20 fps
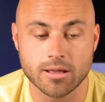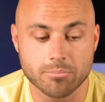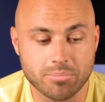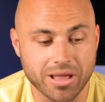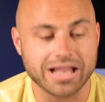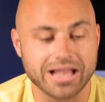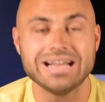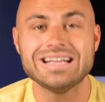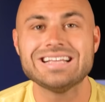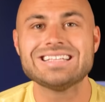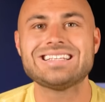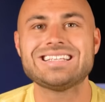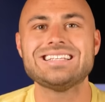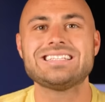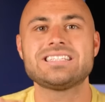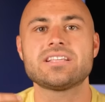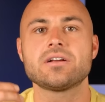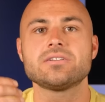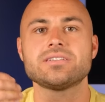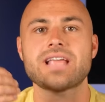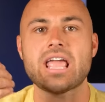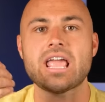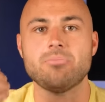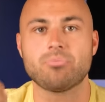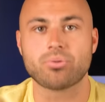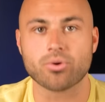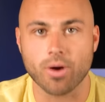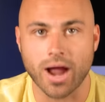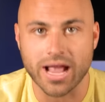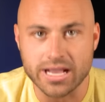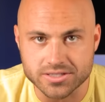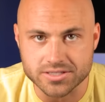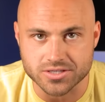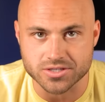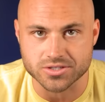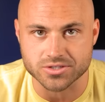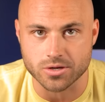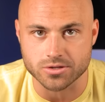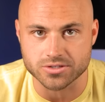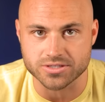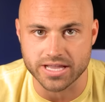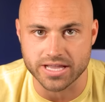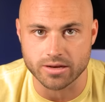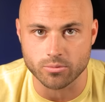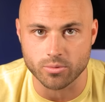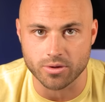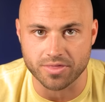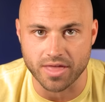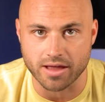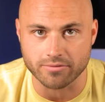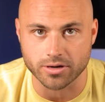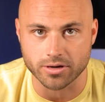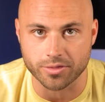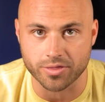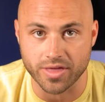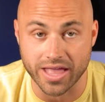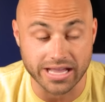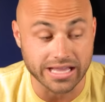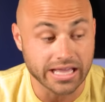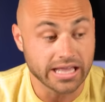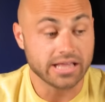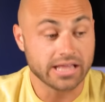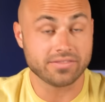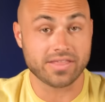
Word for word: But since there's a price associated with everything,